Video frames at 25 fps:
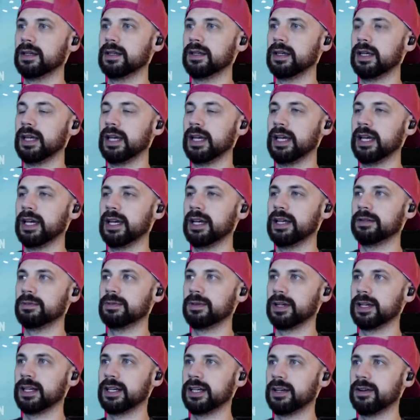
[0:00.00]
And we're
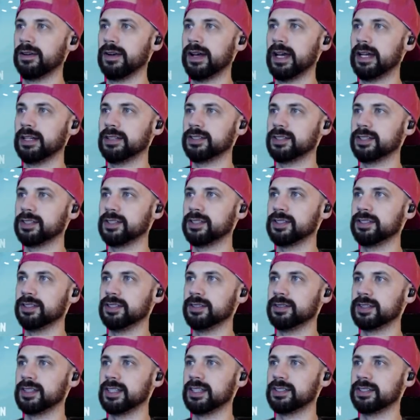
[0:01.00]
gonna go ahead and just
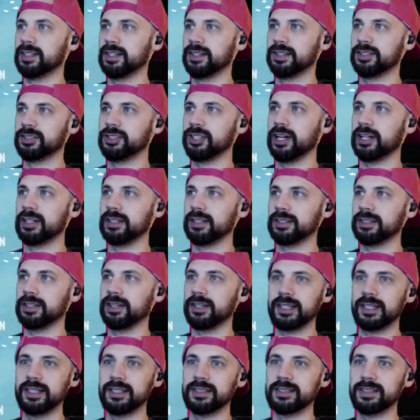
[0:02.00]
use this on the chocolate
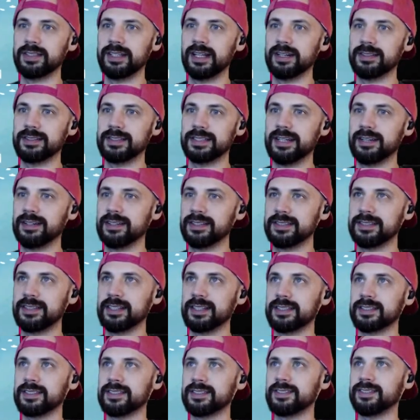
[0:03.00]
cookie. So now it's down to
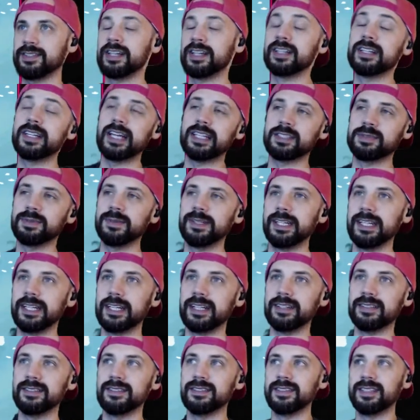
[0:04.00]
6, in case we need it.
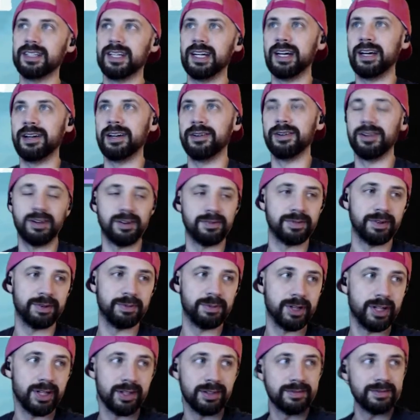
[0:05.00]
I don't know if we
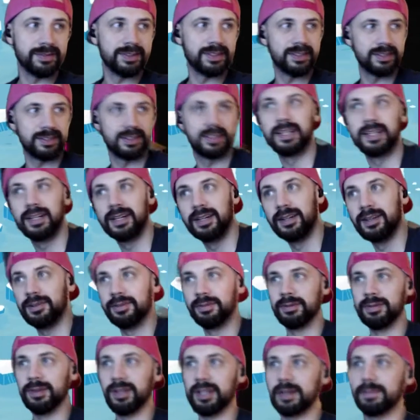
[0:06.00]
will.
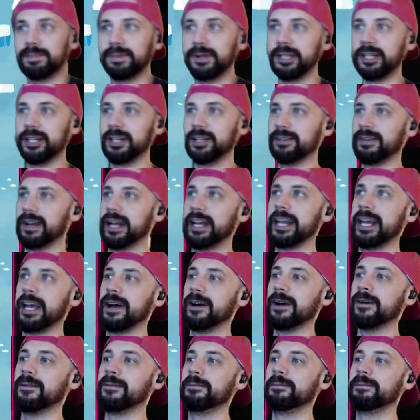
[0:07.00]
We're looking pretty good right now.